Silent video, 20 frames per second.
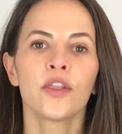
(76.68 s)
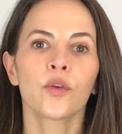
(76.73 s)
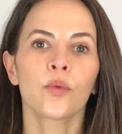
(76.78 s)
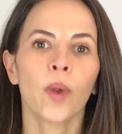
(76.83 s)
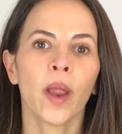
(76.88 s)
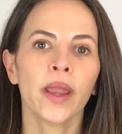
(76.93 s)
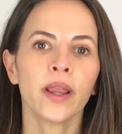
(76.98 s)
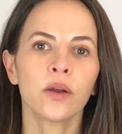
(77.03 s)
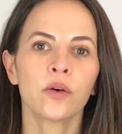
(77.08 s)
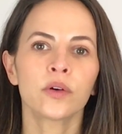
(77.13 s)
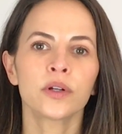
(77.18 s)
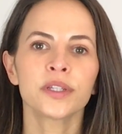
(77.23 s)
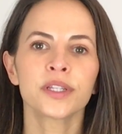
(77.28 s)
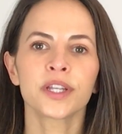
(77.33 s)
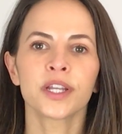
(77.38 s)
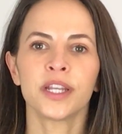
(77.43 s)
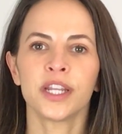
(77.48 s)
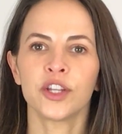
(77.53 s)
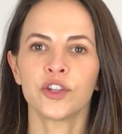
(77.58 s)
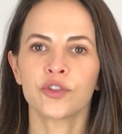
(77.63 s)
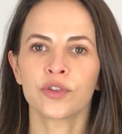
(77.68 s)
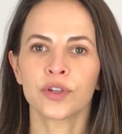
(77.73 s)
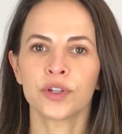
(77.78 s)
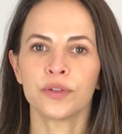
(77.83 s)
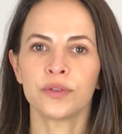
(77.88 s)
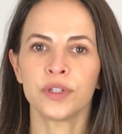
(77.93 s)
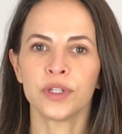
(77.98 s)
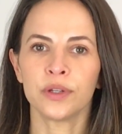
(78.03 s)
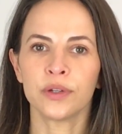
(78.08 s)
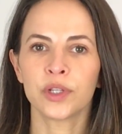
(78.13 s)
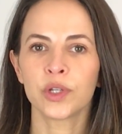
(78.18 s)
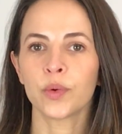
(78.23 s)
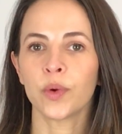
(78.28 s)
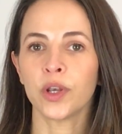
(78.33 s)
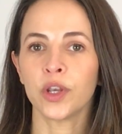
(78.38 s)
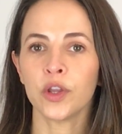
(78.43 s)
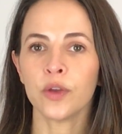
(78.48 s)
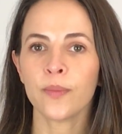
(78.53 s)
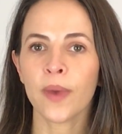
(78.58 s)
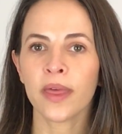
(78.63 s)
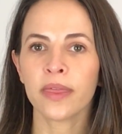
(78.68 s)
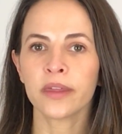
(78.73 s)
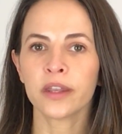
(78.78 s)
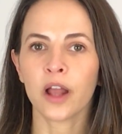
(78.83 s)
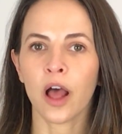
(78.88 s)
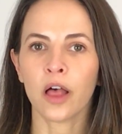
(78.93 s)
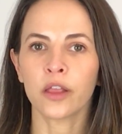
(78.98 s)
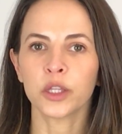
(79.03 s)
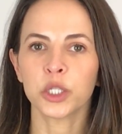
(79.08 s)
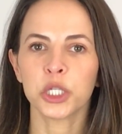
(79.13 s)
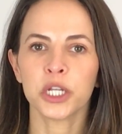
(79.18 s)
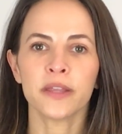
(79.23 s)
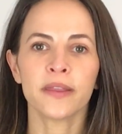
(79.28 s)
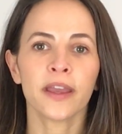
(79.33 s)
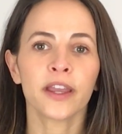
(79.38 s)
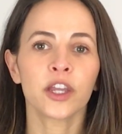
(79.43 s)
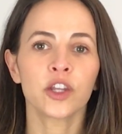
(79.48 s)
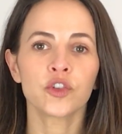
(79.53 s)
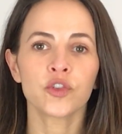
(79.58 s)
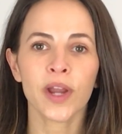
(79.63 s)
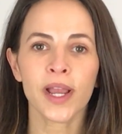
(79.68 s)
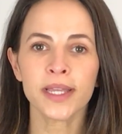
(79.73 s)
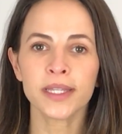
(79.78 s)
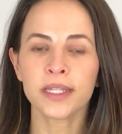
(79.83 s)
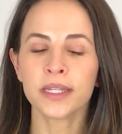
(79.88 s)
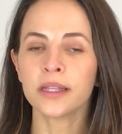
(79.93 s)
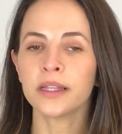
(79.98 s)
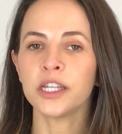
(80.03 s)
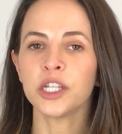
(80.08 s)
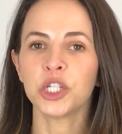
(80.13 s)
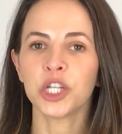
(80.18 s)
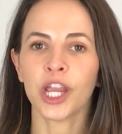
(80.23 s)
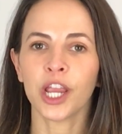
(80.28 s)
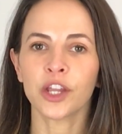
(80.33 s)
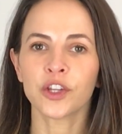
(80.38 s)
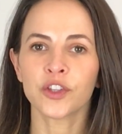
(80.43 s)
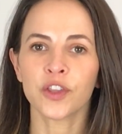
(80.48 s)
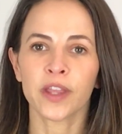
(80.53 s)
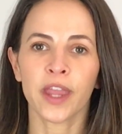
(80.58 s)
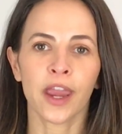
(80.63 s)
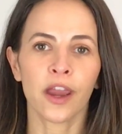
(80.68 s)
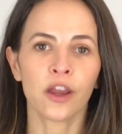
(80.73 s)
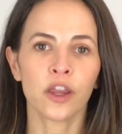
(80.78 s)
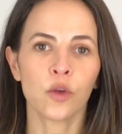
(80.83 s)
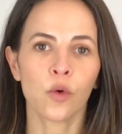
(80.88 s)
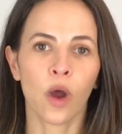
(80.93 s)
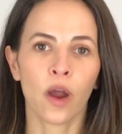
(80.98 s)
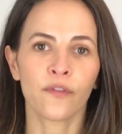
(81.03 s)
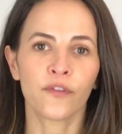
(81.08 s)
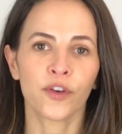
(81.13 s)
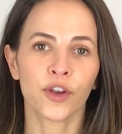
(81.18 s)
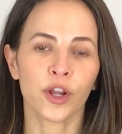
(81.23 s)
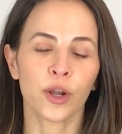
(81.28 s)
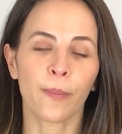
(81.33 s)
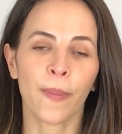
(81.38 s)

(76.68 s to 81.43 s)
The right course could introduce you to a new methodology that could drastically change the care you offer to your